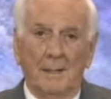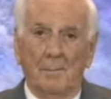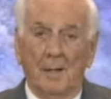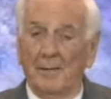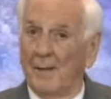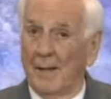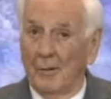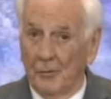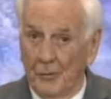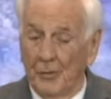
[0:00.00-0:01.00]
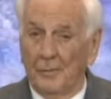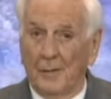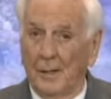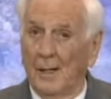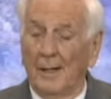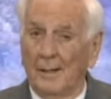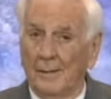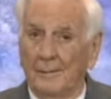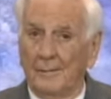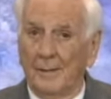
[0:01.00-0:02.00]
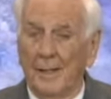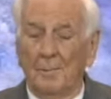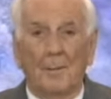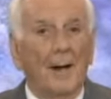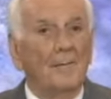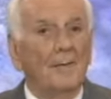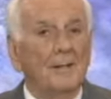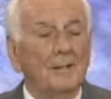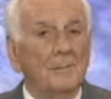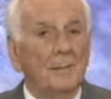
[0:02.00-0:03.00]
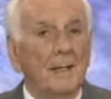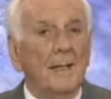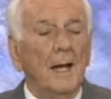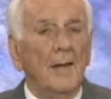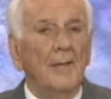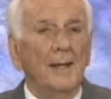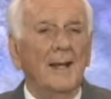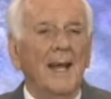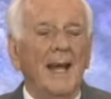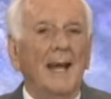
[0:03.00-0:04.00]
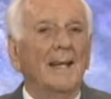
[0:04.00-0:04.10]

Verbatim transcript: He said, But if I don't do it for love, it profits me nothing.